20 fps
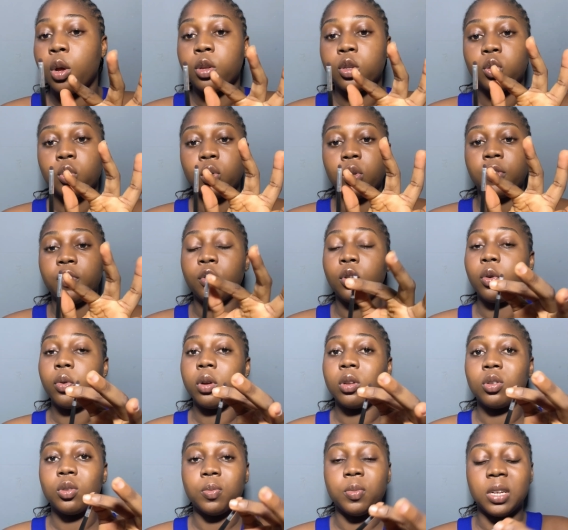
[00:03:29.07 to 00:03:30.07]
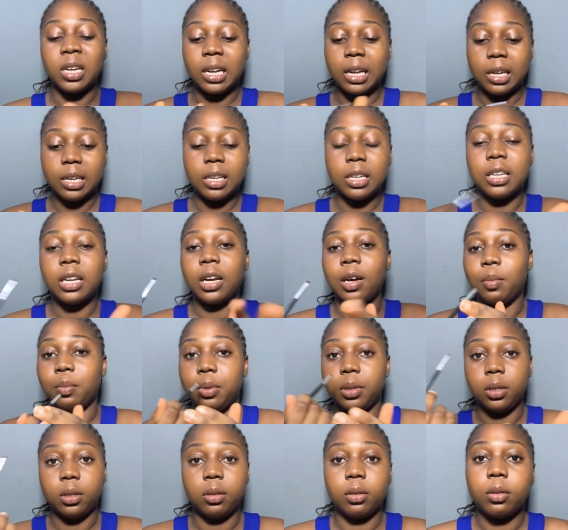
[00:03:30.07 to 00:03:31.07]
So if you don't want to be cleaning and
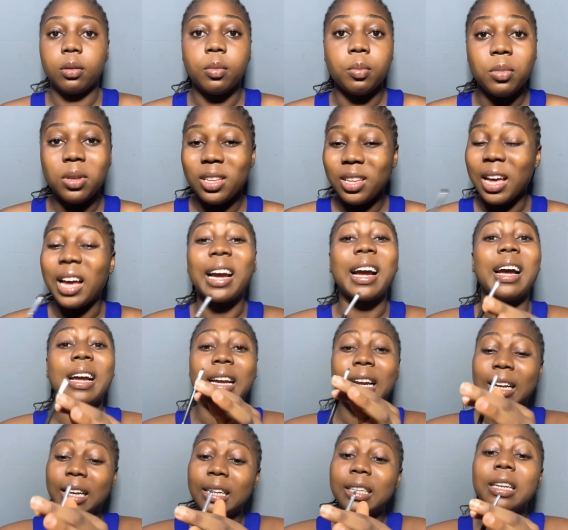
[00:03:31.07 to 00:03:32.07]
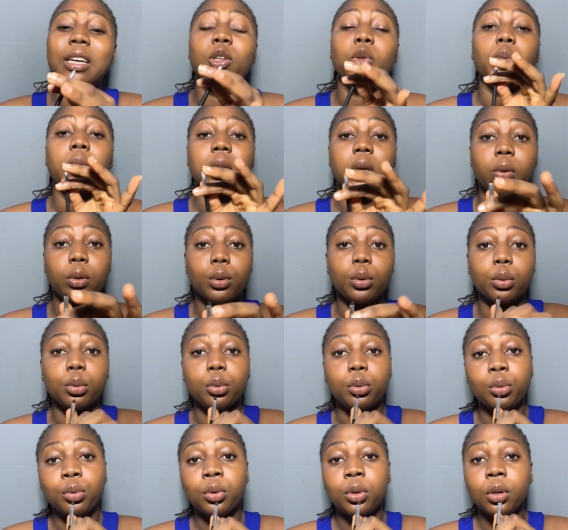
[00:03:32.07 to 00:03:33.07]
be me, I can clean and do what I want to
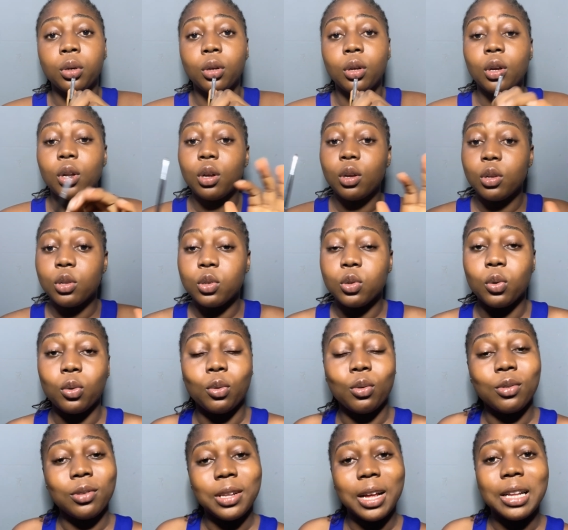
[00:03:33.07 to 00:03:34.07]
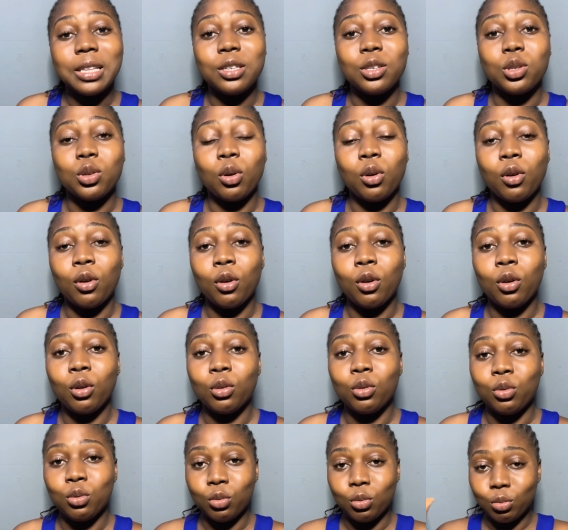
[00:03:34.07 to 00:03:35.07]
do. So that is all
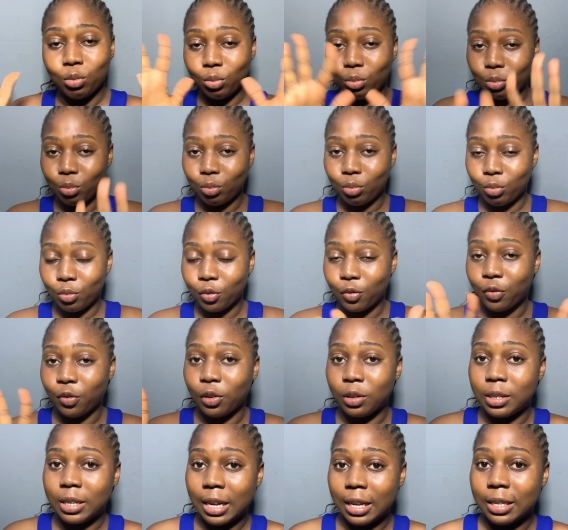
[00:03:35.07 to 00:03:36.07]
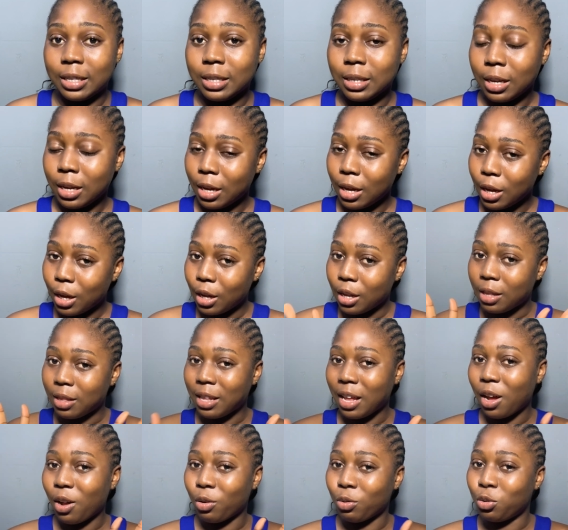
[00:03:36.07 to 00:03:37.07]
for that.
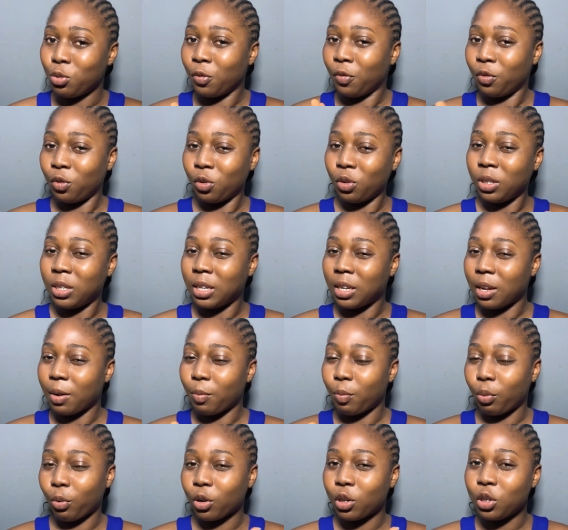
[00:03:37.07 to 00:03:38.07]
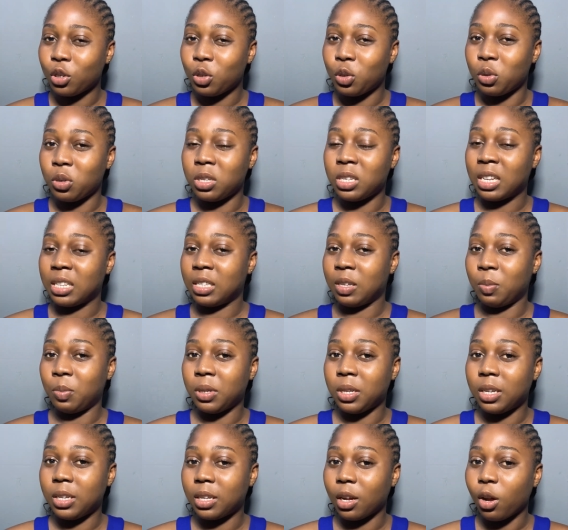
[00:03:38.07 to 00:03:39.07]
Now you've known the brushes you need as a
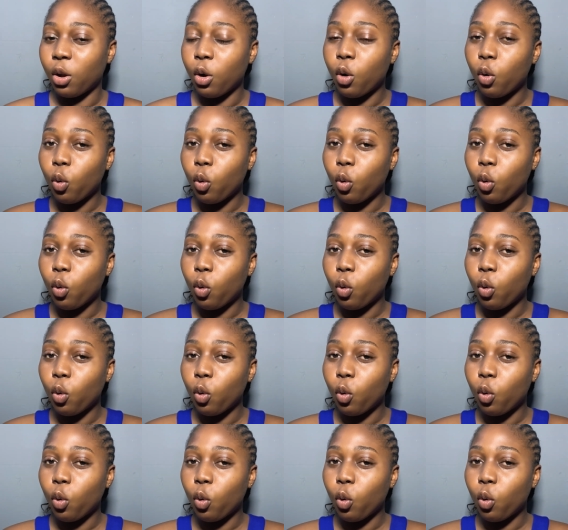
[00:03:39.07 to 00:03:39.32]
beginner.